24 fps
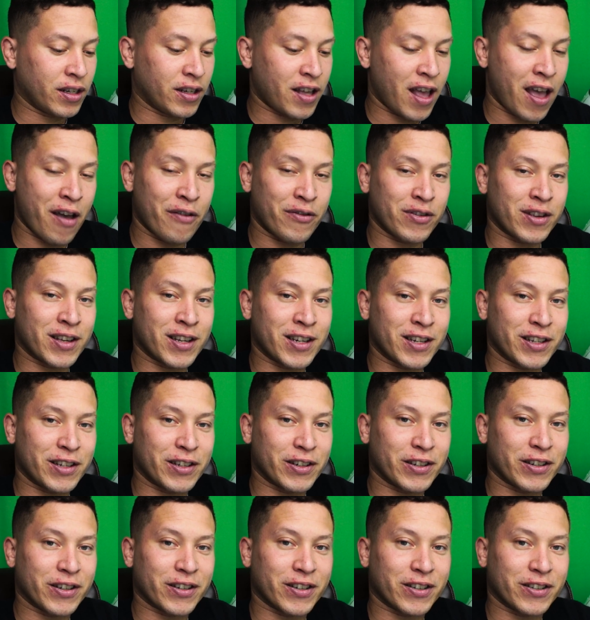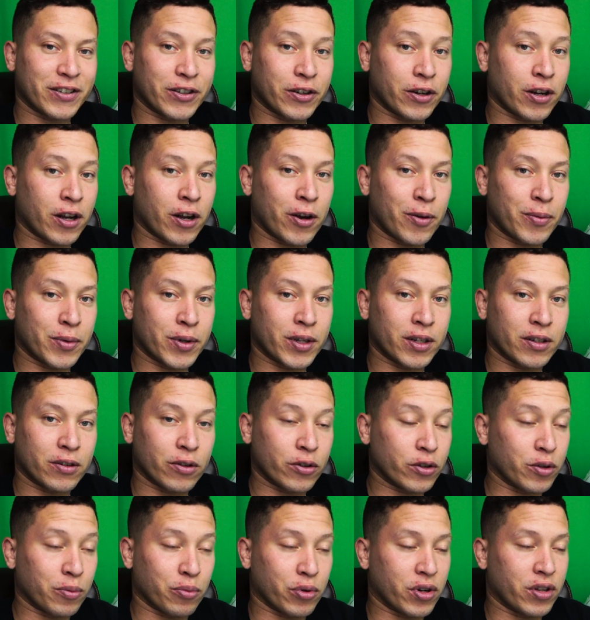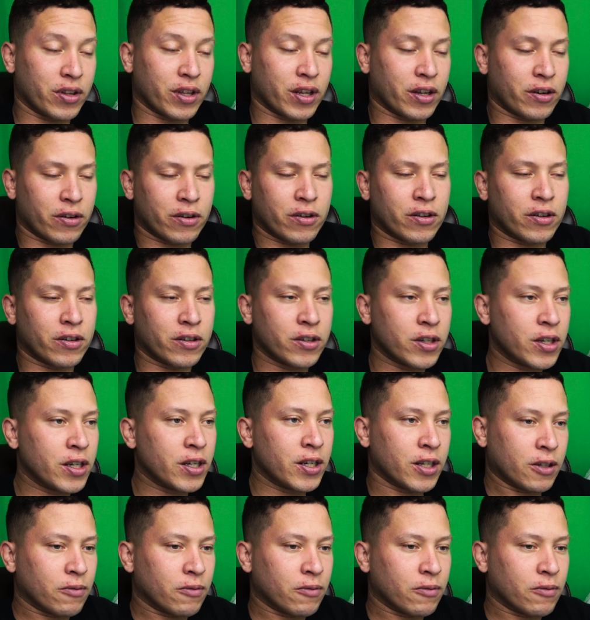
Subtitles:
heavy into your helmet, or you're breathing at all,